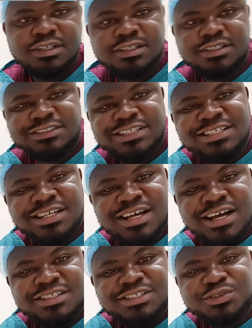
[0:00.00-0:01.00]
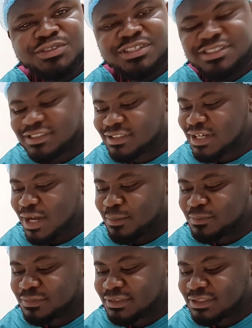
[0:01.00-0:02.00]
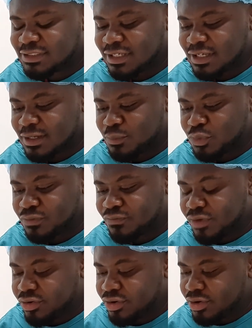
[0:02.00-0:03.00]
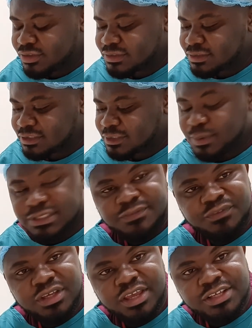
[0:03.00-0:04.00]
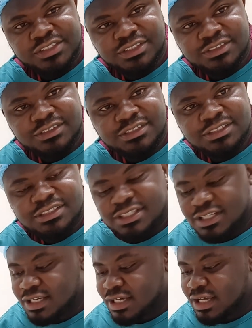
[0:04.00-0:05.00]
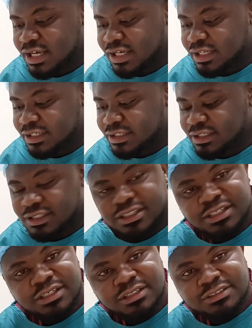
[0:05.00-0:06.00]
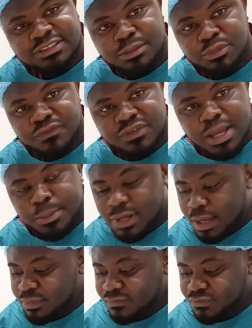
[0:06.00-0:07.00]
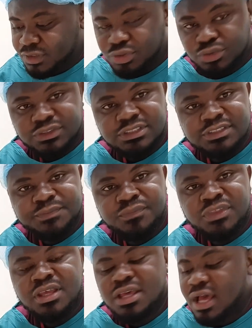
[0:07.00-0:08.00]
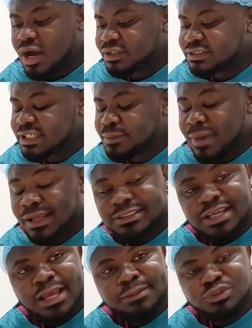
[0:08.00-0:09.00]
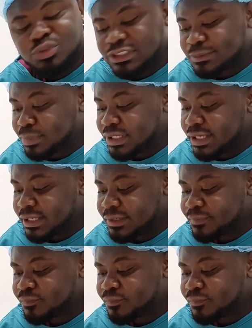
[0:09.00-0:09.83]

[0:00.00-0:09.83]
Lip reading: Surgical sutures comes with various specifications, and in some of the upcoming videos I'll take my time to explain